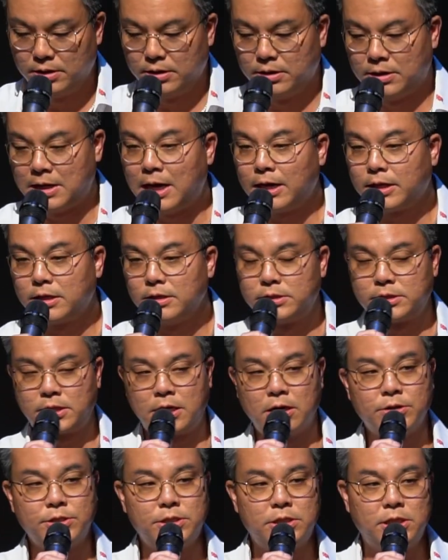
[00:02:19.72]
Lack and
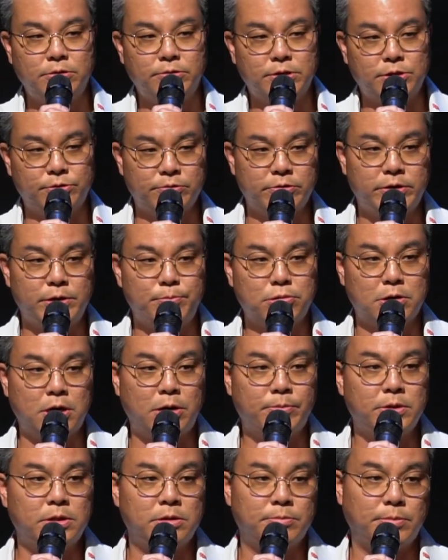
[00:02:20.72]
scarcity was very
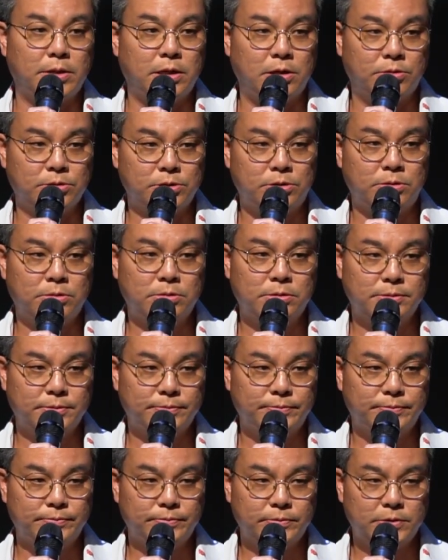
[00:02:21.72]
prominent in my household,
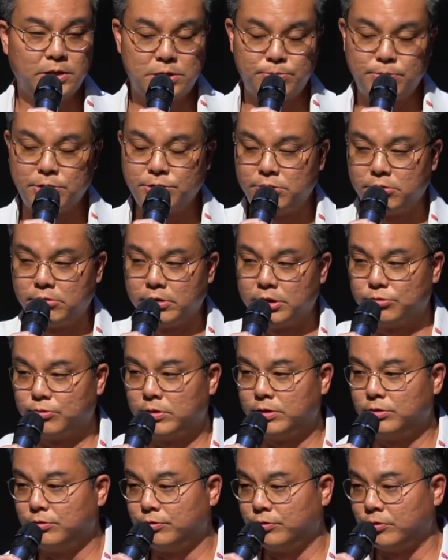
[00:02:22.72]
especially grades
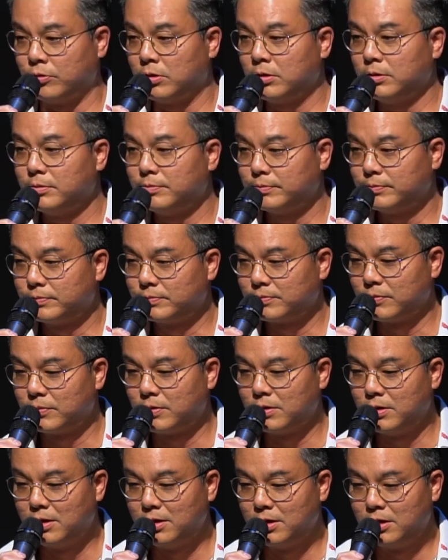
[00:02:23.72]
1 to 4.
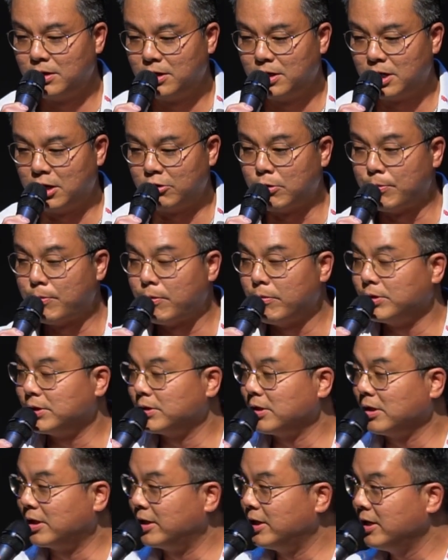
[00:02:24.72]
I remember
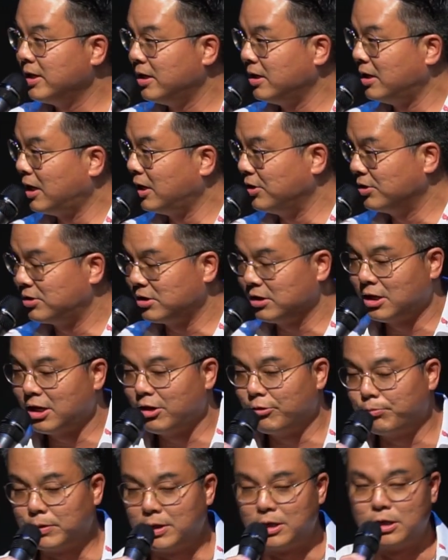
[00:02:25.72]
as a kid, I used to
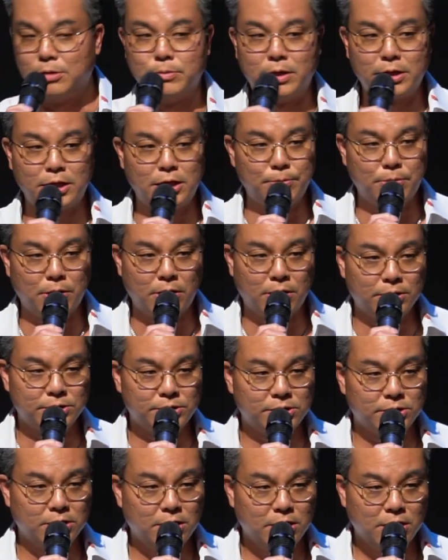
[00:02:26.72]
love playing in monkey
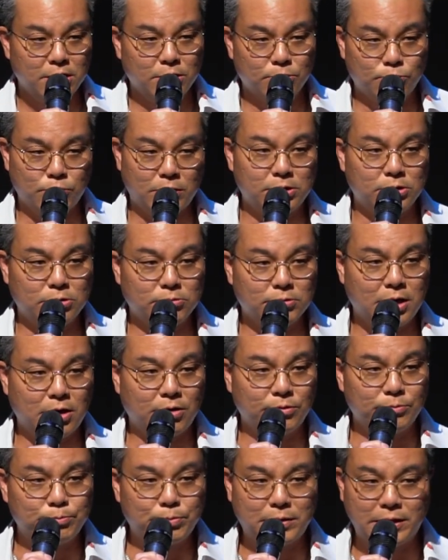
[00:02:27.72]
bars, running
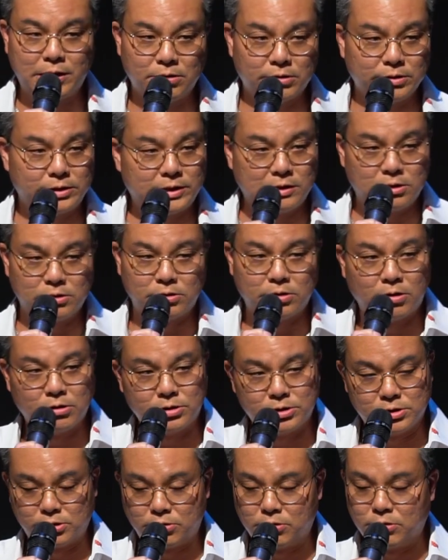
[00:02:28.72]
around, playing on
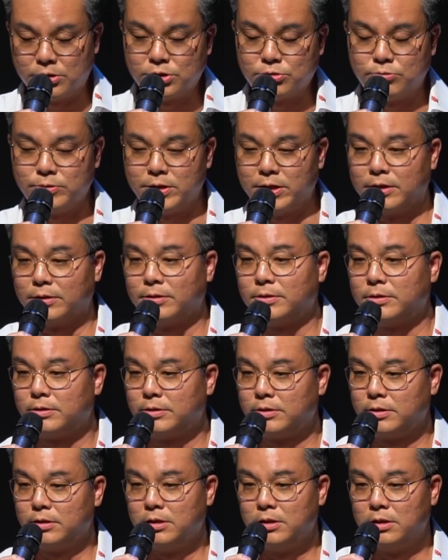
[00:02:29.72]
teeter-totters, and go and swing.
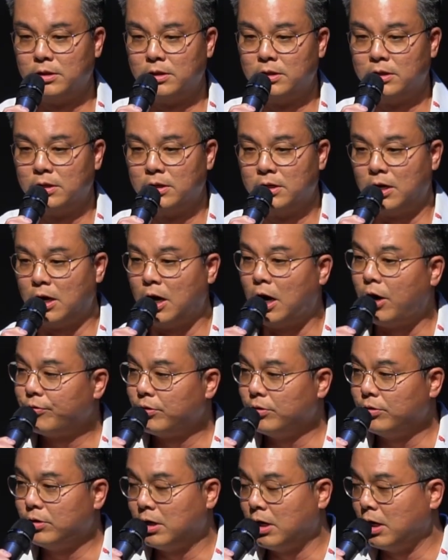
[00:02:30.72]

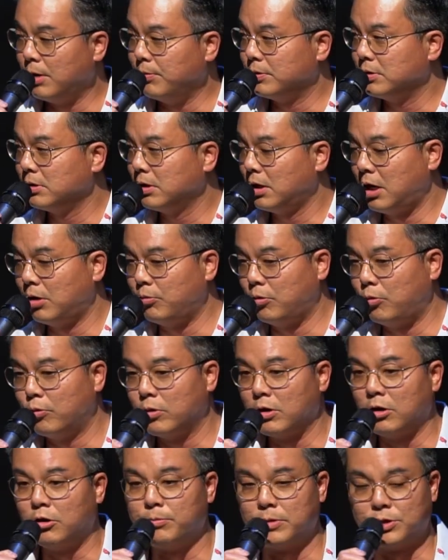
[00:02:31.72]
Oftentimes, I would
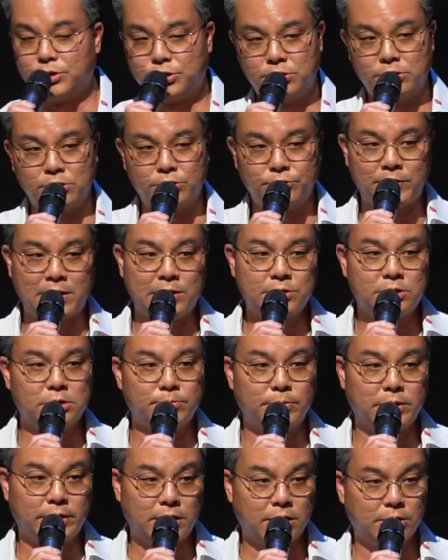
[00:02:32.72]
wear out my shoes faster
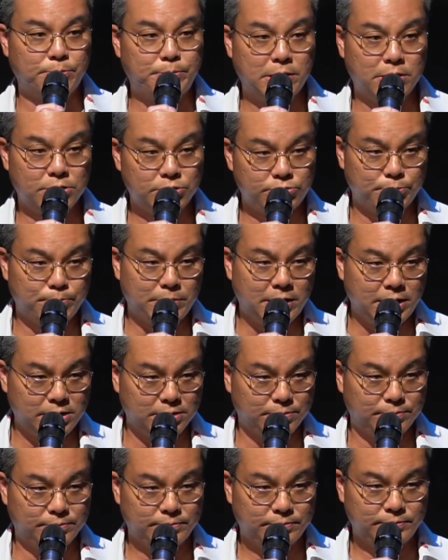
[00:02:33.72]
than my parents would buy
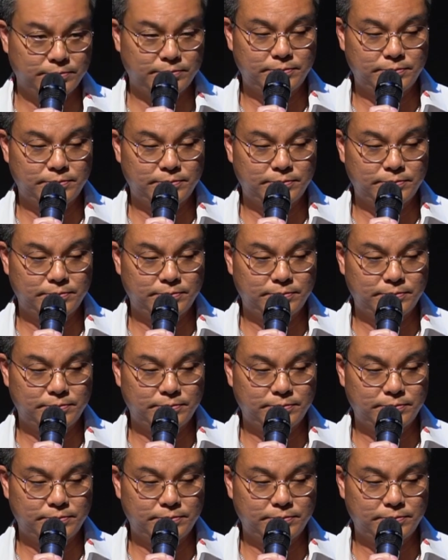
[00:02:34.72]
them.